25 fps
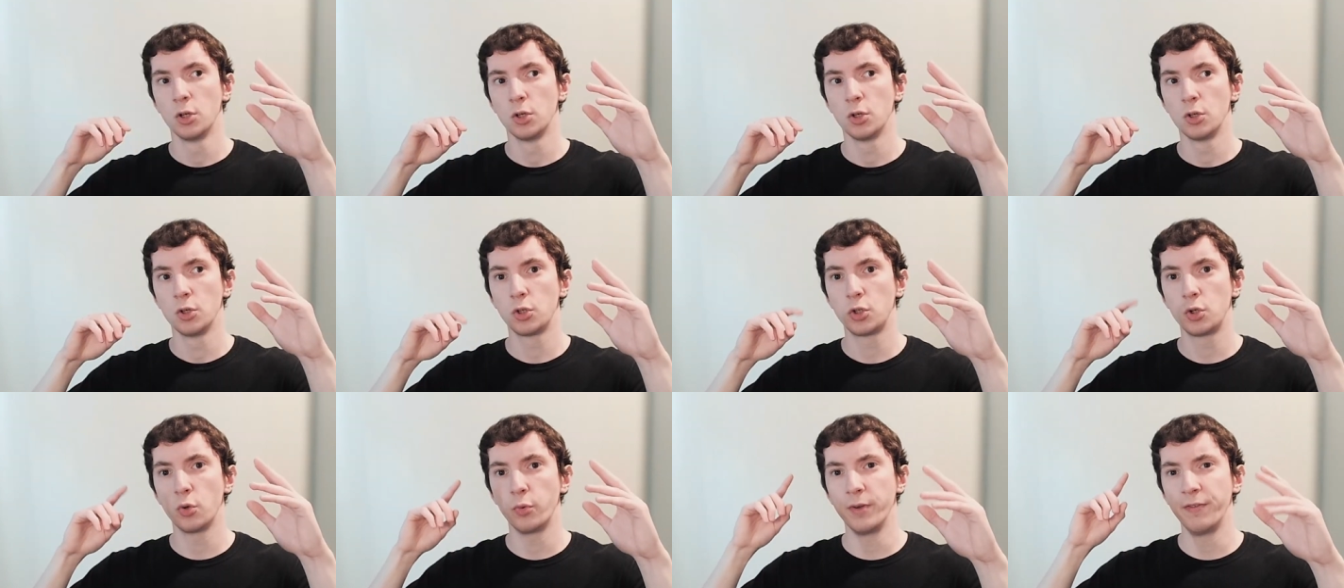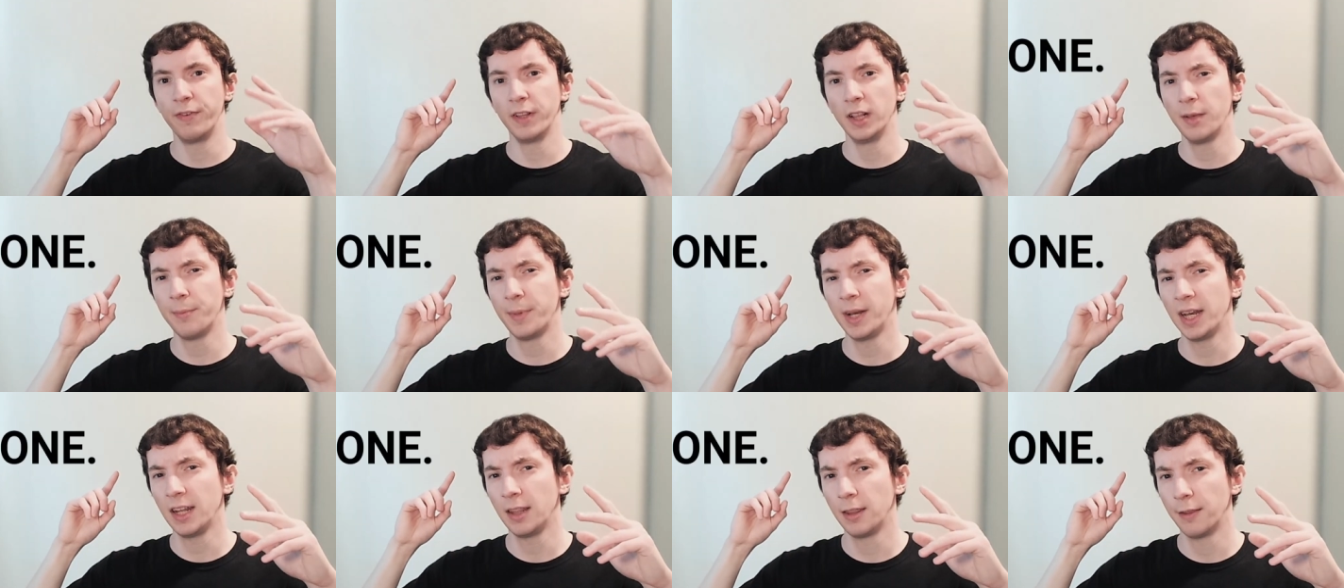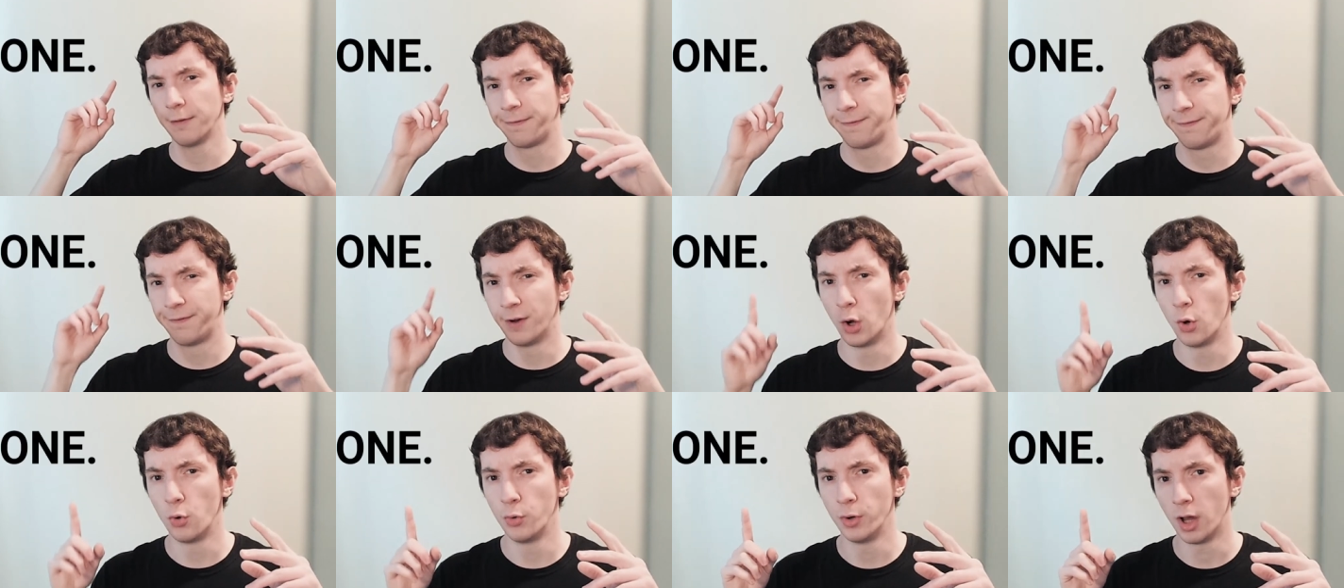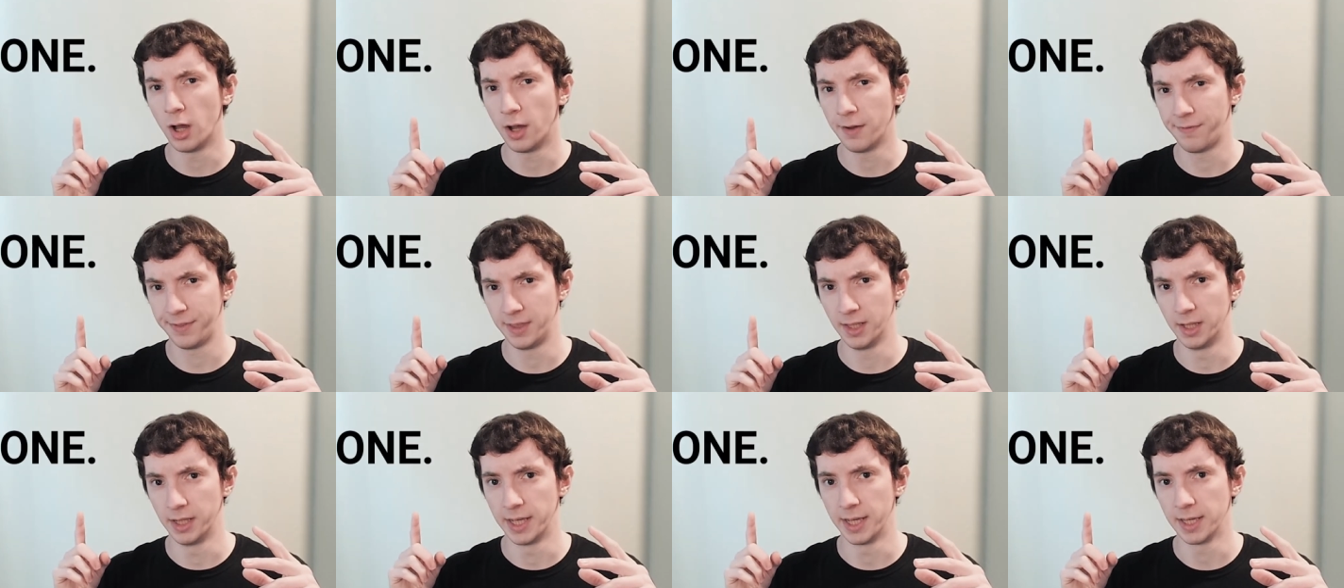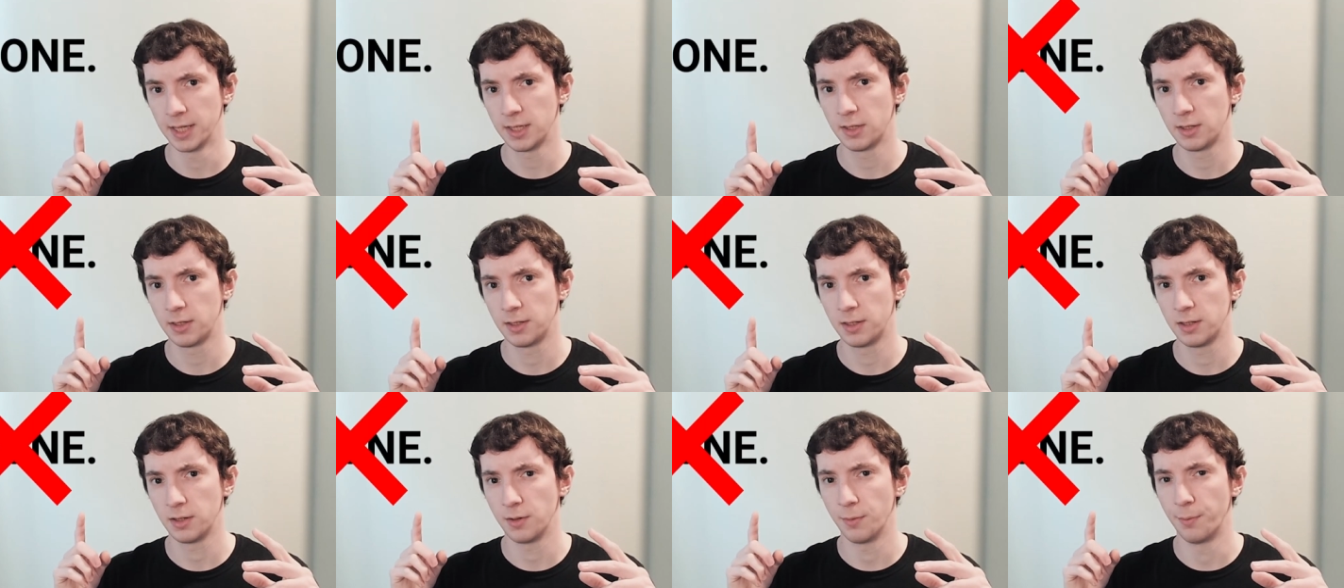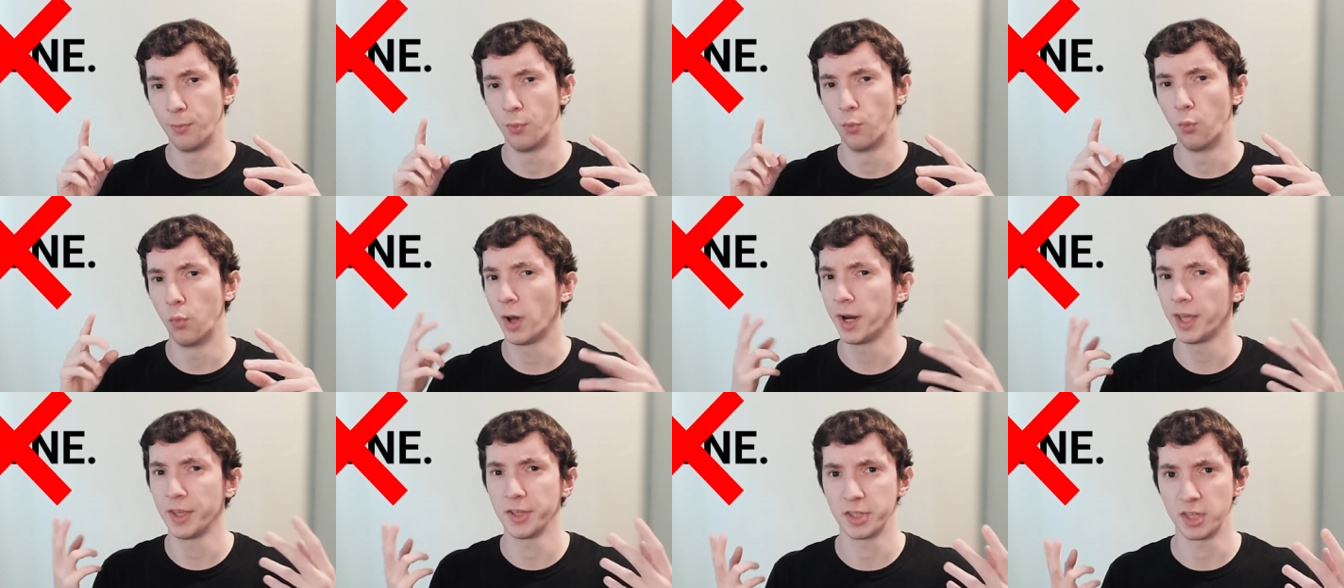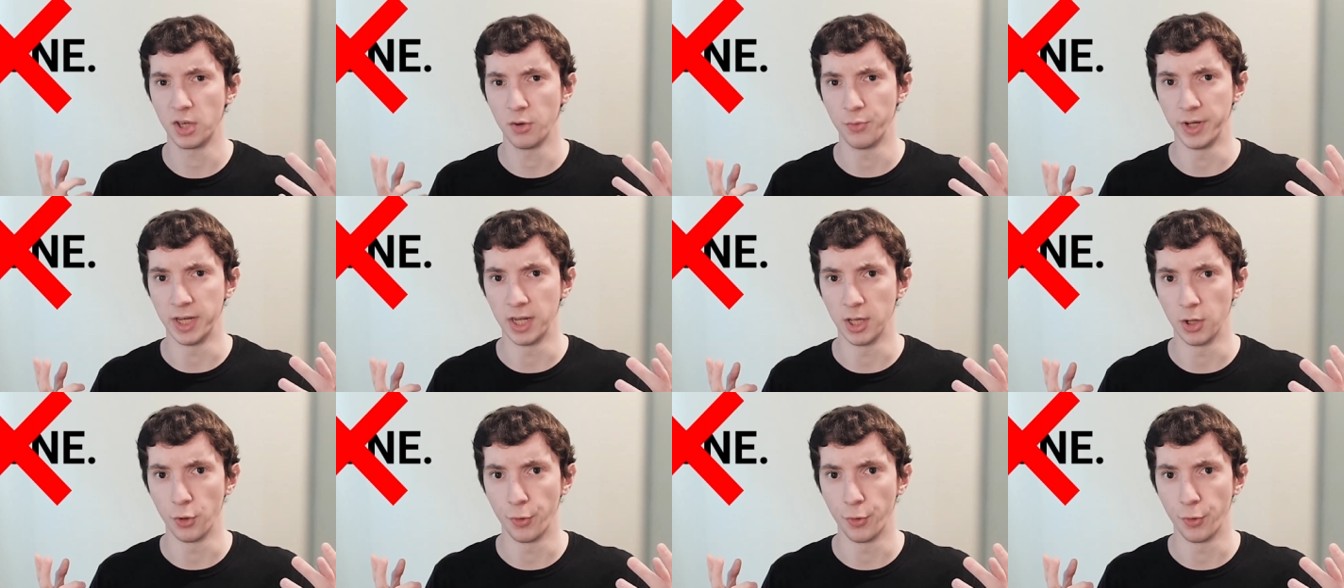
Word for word: So we've eliminated the phone off the list. What else can we do?